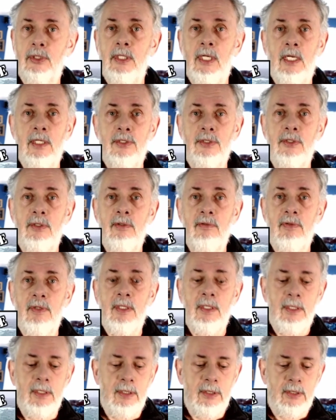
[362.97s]
and S U
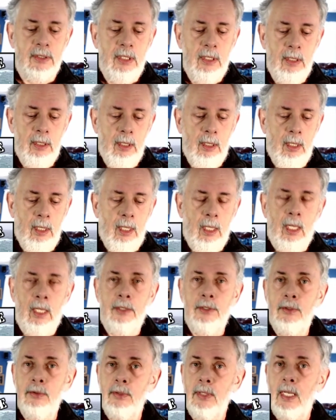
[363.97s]
Vs, uh,
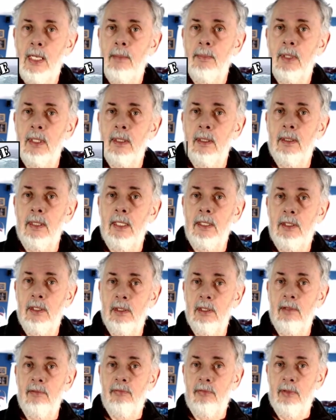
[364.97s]
you name it, they
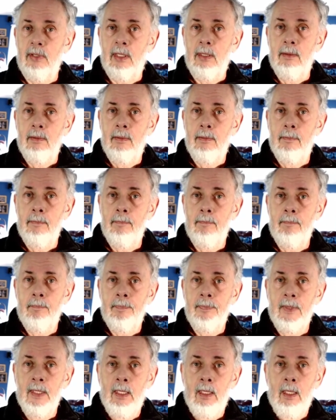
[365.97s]
deliver it.
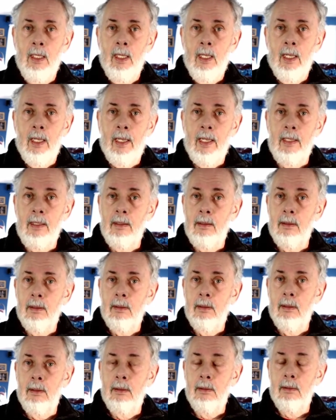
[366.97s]
And
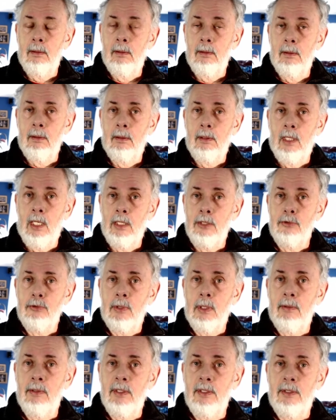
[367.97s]

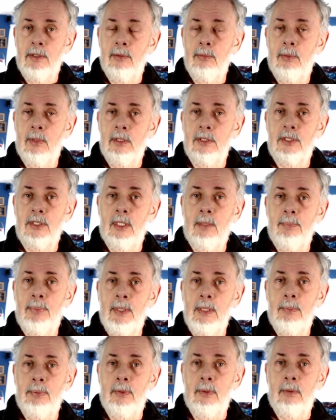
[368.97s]
contrary to what some
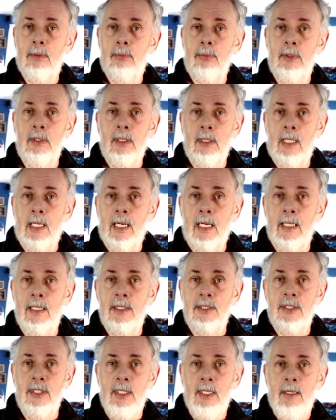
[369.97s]
people
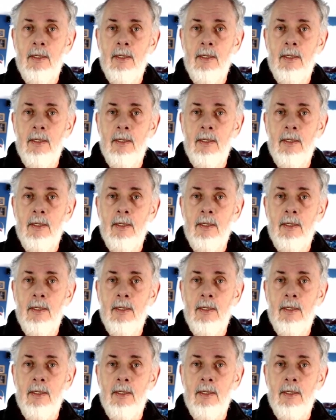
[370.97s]
realize,